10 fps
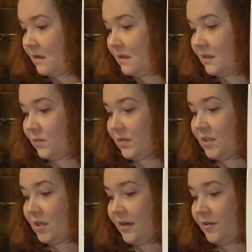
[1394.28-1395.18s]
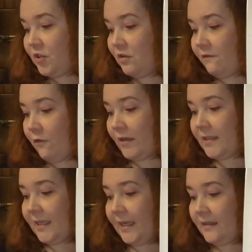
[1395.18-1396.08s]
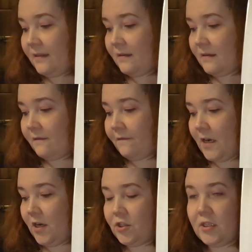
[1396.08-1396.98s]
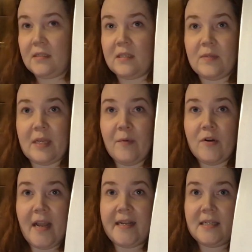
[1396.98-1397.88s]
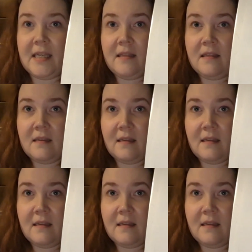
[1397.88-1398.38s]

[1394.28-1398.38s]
This was started June 14th, finished September 19th.